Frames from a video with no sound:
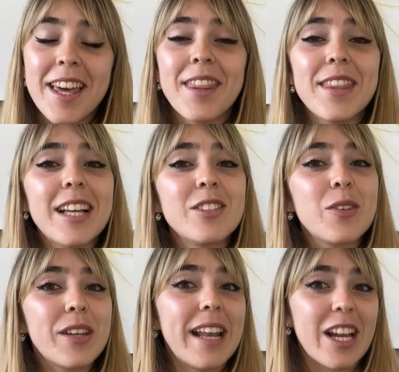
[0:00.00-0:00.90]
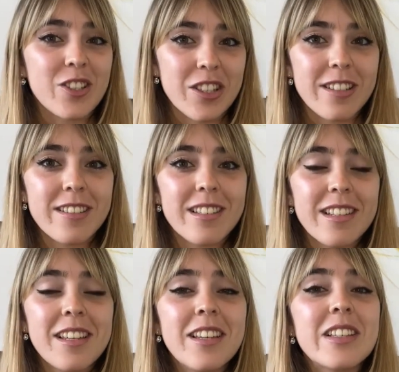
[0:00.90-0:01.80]
then to Connections,
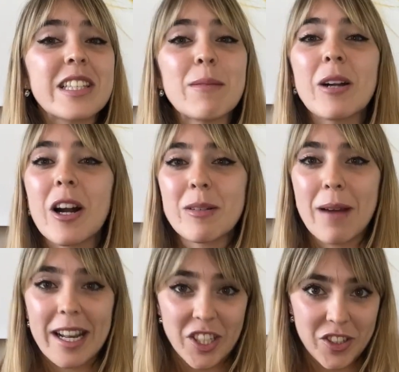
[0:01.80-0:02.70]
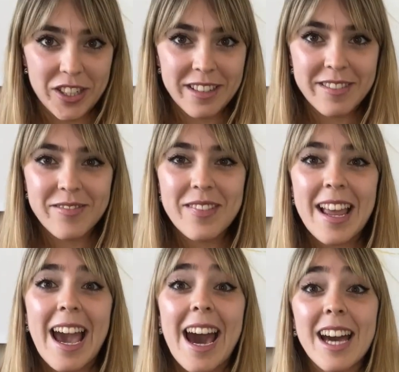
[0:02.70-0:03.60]
SIM Card Manager,
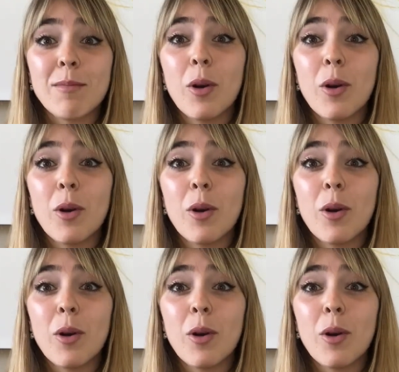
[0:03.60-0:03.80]
Add